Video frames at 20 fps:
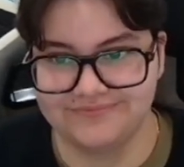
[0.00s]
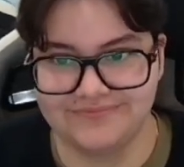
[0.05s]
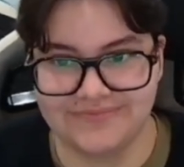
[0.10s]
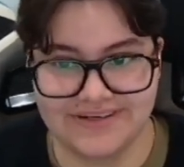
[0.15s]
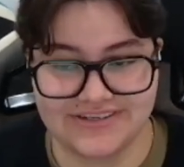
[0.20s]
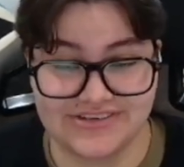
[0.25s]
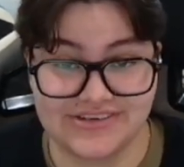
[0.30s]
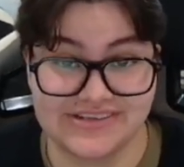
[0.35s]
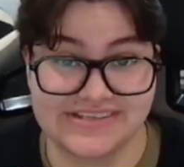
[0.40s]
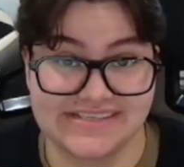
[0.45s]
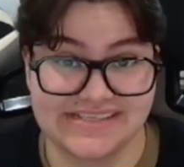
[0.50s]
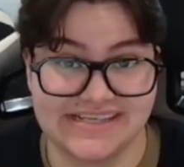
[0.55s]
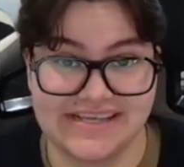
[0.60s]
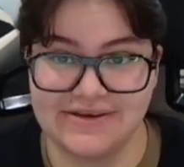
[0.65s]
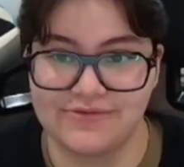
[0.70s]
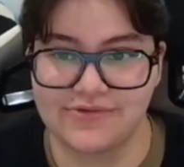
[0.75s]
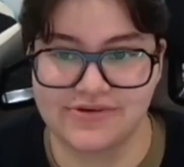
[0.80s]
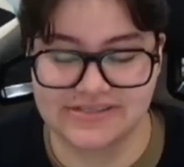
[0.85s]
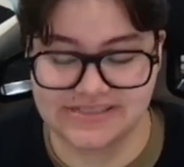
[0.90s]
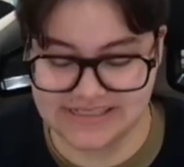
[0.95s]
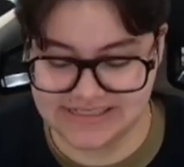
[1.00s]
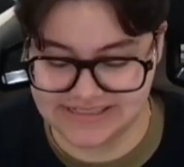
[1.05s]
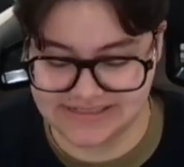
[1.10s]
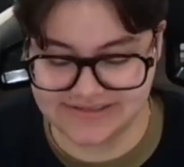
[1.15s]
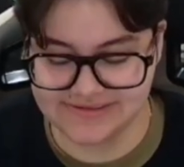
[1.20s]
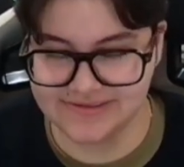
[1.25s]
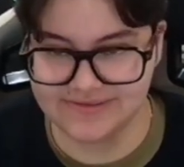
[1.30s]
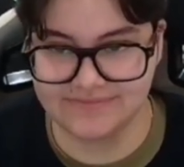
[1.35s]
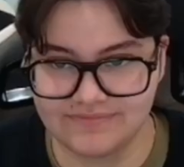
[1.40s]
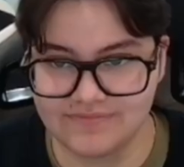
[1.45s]
As you can see, it works
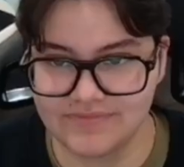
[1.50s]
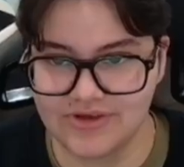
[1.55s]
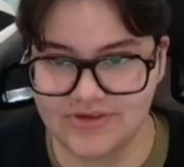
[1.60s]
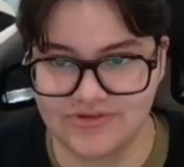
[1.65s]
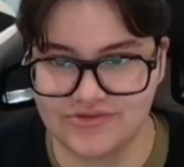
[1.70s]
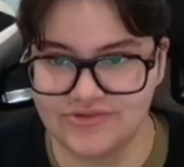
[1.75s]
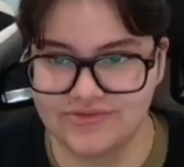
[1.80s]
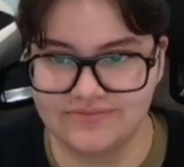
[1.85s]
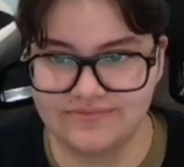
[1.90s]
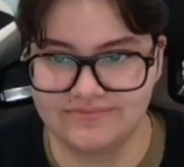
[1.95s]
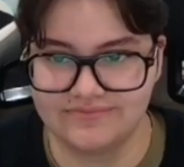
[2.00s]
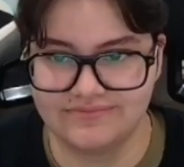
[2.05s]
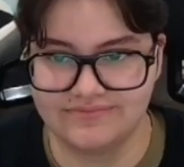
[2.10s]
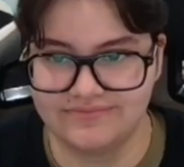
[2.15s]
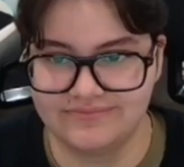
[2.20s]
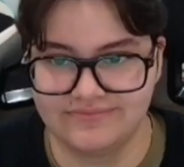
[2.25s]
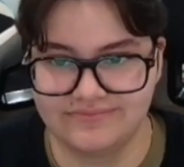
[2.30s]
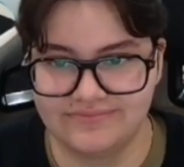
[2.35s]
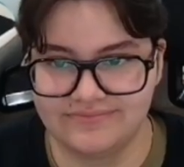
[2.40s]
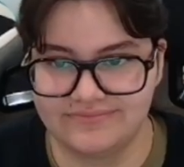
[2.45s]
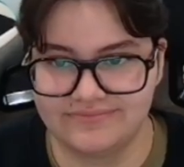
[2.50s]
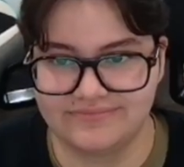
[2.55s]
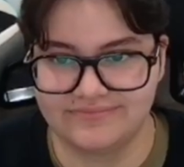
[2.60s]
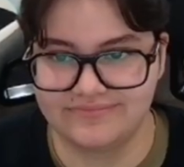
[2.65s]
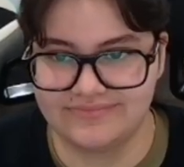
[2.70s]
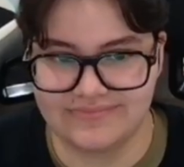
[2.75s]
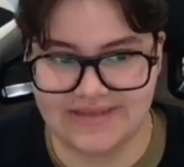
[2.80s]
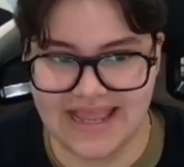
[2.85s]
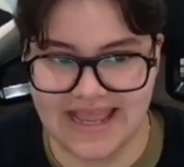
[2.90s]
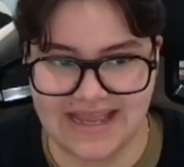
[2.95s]
as other
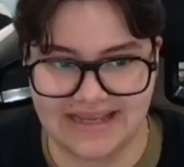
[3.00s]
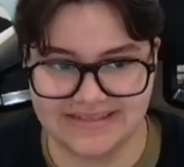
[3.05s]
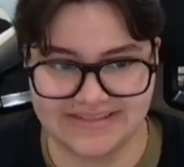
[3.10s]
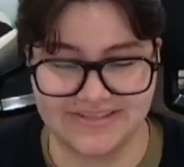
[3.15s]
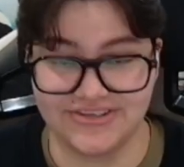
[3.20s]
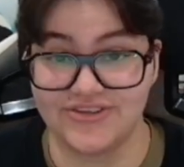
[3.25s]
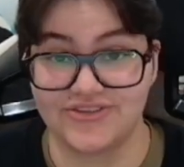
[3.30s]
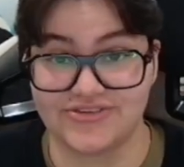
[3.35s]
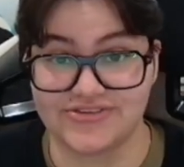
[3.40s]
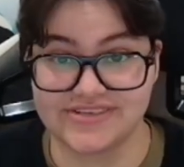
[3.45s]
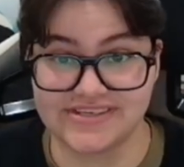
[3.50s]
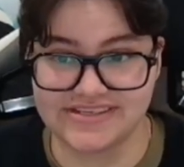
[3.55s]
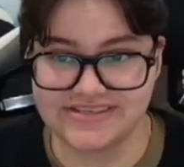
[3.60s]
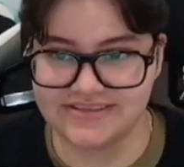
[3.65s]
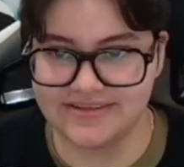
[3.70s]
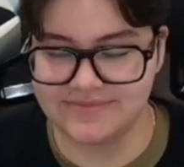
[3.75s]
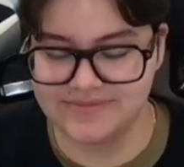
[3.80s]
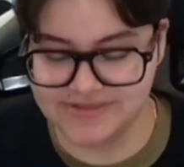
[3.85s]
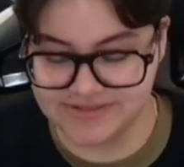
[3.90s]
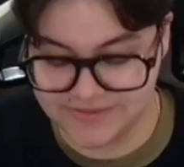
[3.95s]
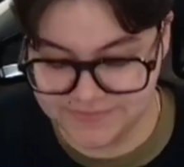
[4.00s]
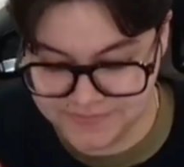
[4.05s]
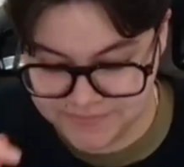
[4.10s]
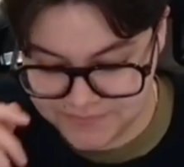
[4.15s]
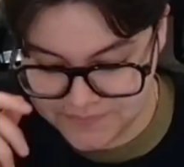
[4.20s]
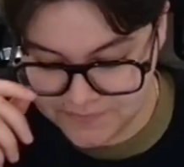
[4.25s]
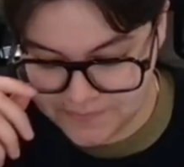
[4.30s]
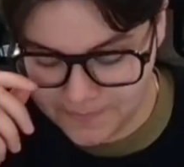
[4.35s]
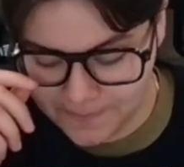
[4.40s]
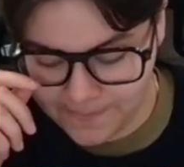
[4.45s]
tags in other systems.
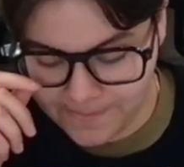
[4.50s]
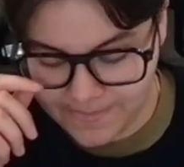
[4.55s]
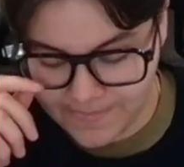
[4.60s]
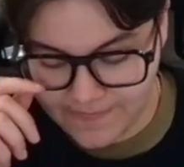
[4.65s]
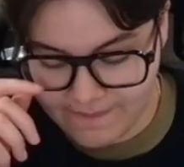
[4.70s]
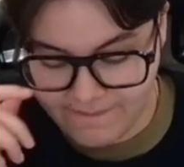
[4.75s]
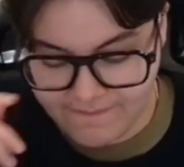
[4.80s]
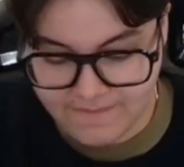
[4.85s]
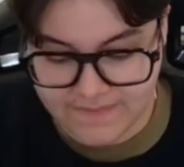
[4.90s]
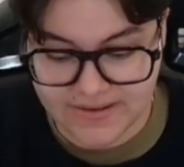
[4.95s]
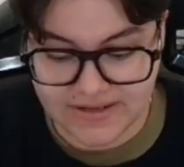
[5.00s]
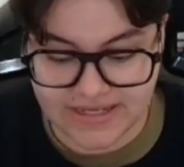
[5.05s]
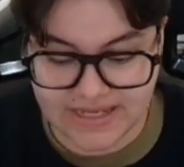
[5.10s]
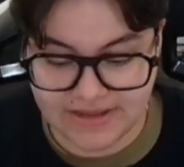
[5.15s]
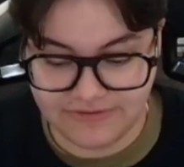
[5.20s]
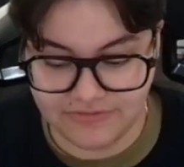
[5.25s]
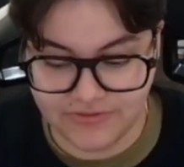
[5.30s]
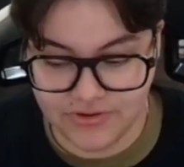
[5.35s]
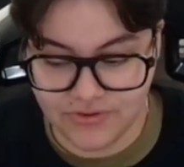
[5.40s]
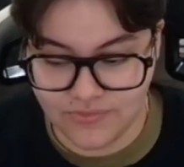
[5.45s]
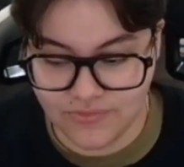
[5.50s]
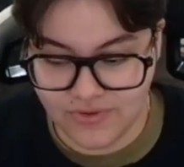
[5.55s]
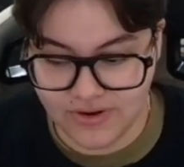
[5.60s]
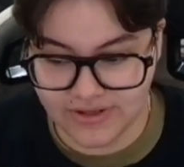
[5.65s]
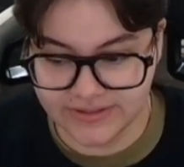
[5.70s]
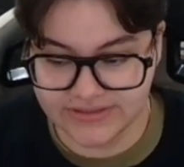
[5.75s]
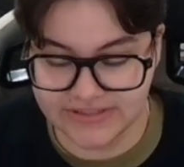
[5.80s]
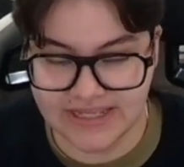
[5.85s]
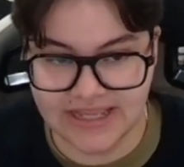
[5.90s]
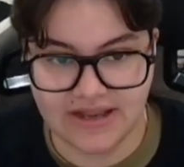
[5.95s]
If you
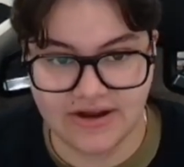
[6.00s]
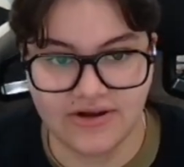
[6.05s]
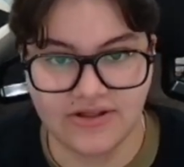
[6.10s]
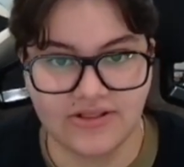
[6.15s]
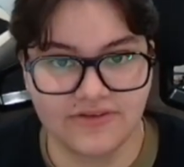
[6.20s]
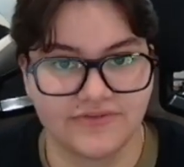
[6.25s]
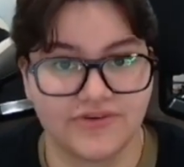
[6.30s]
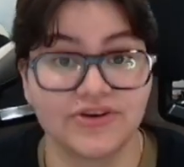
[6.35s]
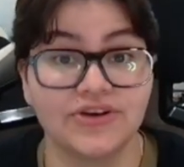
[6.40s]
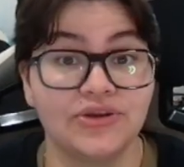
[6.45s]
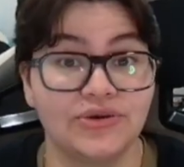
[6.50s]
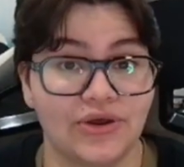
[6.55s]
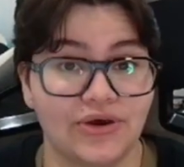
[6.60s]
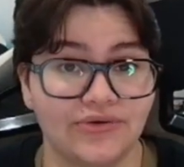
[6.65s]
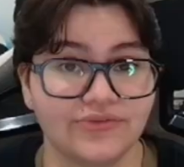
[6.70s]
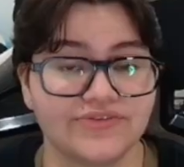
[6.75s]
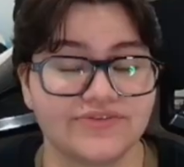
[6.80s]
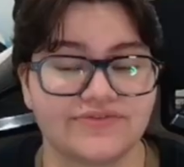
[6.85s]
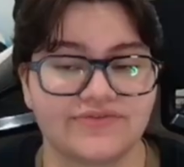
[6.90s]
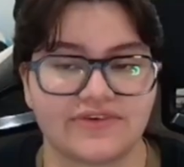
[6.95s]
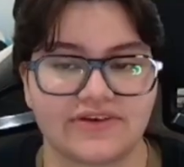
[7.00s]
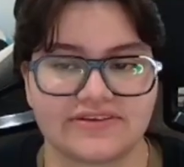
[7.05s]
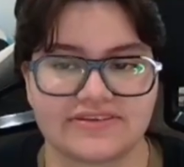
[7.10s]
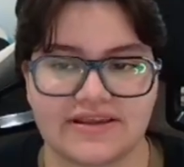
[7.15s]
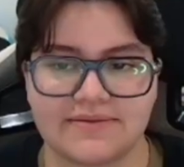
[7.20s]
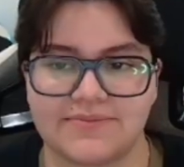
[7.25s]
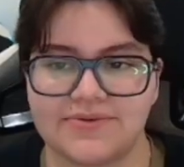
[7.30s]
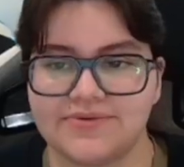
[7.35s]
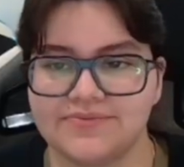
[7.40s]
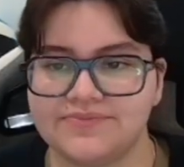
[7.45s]
want all of your new notes, for
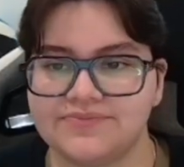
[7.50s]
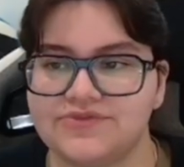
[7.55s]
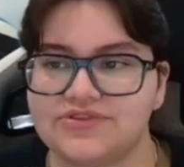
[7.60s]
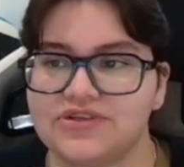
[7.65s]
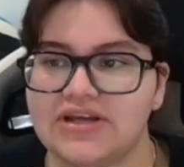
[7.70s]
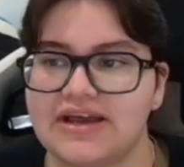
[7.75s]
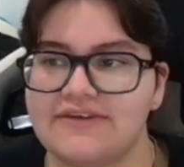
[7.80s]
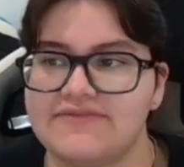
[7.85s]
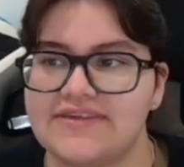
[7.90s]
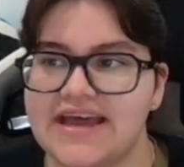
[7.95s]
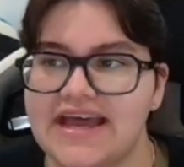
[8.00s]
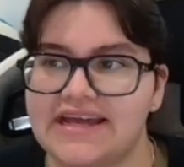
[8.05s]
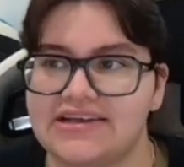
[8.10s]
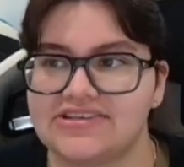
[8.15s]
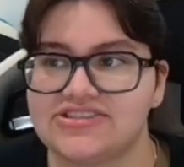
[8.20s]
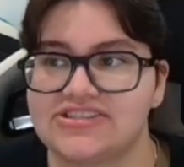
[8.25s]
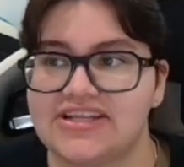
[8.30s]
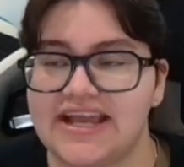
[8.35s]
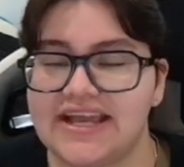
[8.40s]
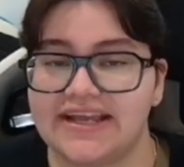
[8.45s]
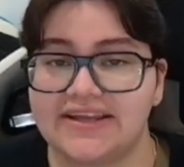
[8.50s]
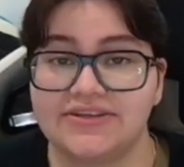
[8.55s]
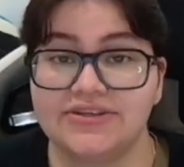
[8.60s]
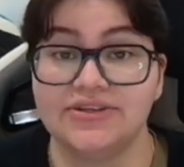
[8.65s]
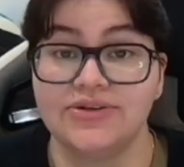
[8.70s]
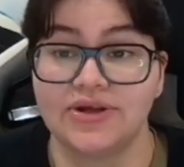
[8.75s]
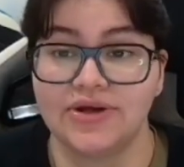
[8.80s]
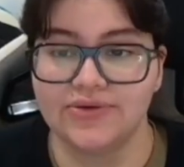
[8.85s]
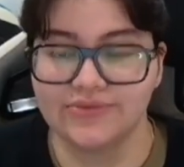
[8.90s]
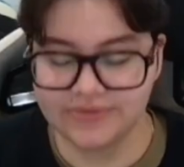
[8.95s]
example, to have the hashtag
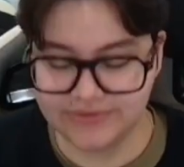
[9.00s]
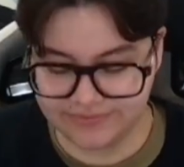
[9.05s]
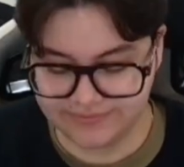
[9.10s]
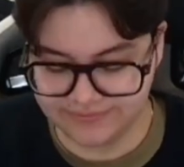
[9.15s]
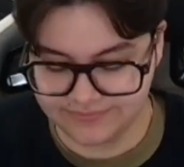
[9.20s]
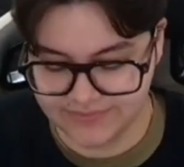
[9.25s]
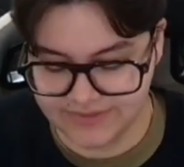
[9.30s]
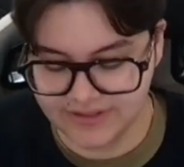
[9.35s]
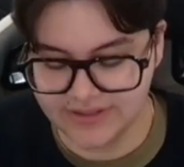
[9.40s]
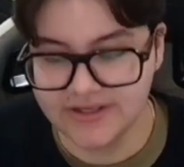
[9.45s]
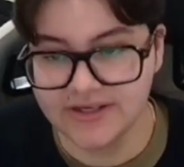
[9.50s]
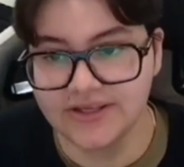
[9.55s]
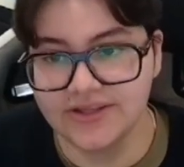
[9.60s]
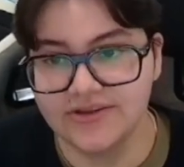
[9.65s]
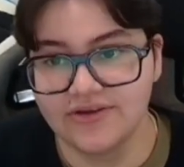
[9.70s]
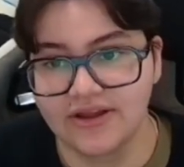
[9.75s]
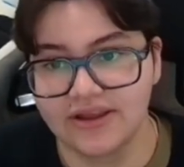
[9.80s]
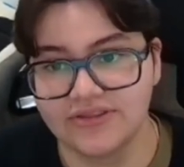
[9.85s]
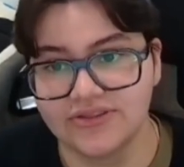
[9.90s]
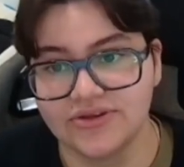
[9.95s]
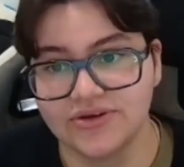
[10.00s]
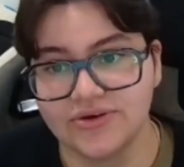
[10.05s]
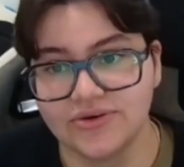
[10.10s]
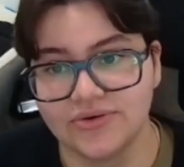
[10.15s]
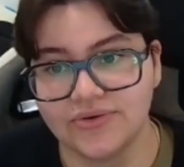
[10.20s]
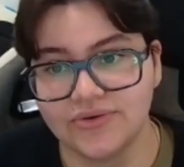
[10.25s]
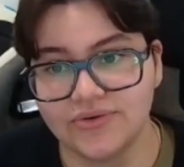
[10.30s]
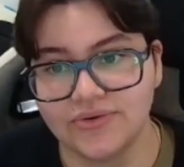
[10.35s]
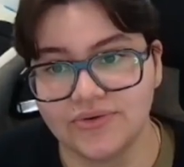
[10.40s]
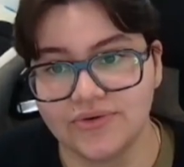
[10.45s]
new note, you can
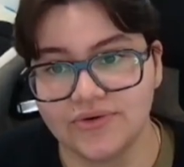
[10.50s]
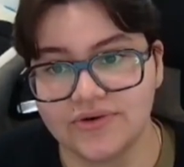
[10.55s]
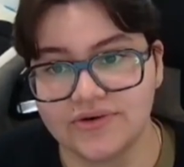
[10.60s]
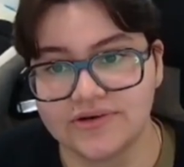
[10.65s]
do